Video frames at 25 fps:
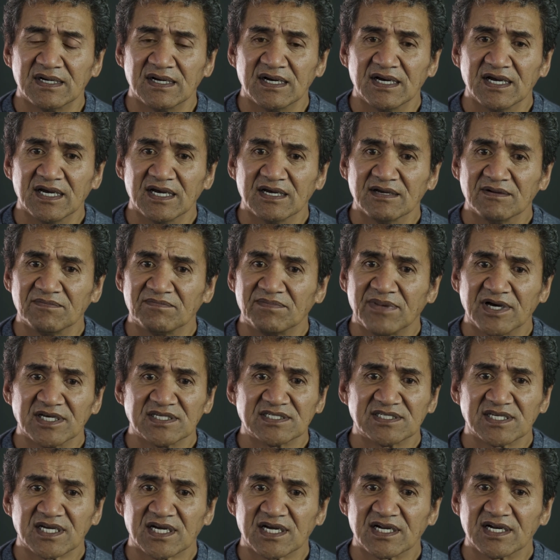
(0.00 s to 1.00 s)
and
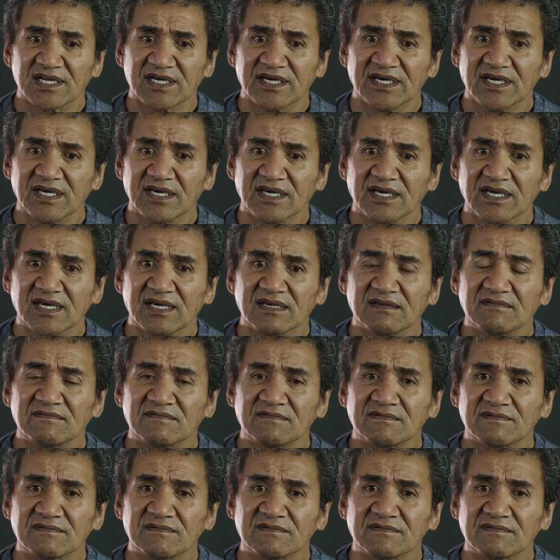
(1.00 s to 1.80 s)
basically